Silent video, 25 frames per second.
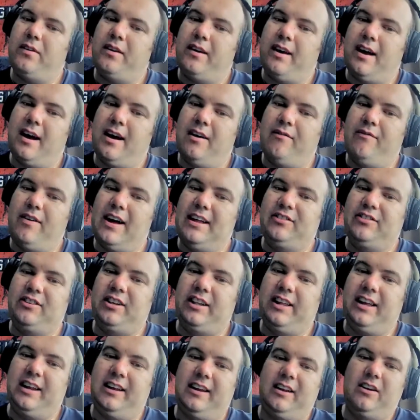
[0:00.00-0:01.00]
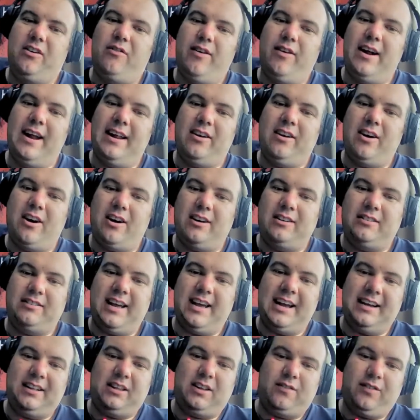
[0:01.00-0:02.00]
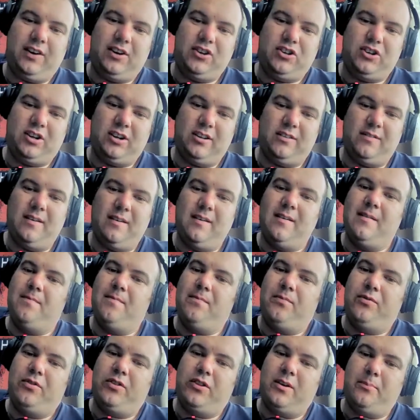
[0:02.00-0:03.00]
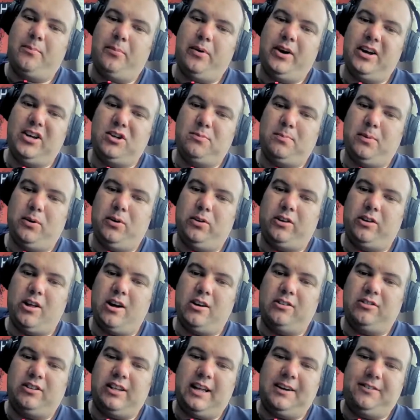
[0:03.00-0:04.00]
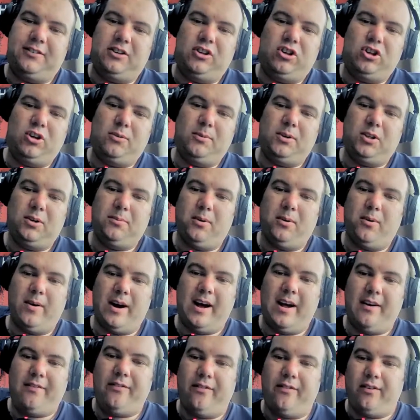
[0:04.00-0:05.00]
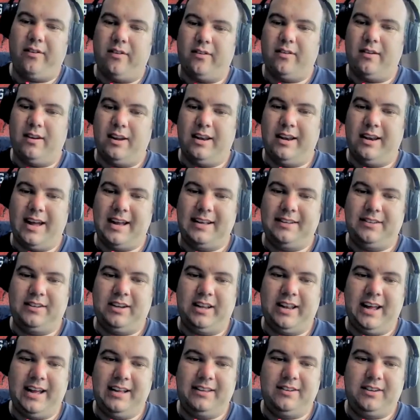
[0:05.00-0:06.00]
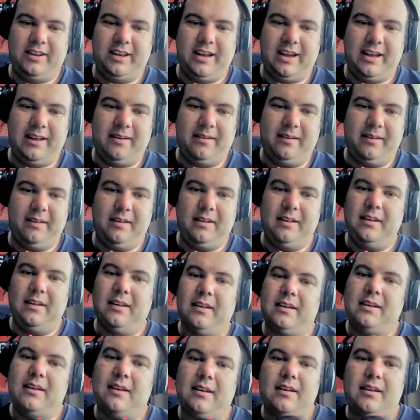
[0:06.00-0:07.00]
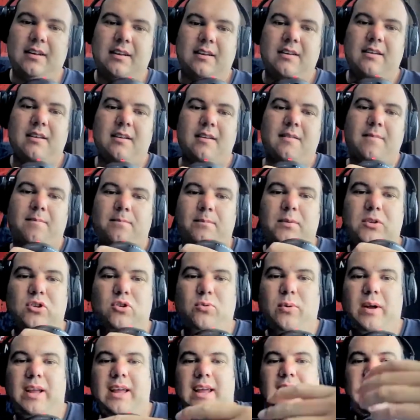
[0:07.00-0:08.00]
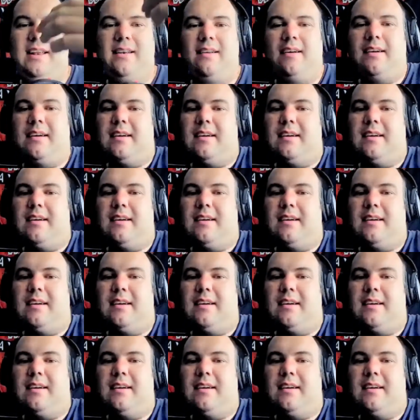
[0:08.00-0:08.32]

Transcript: and wrestling in a red hot tag division, the British Bulldogs left the WWF in 1988. Between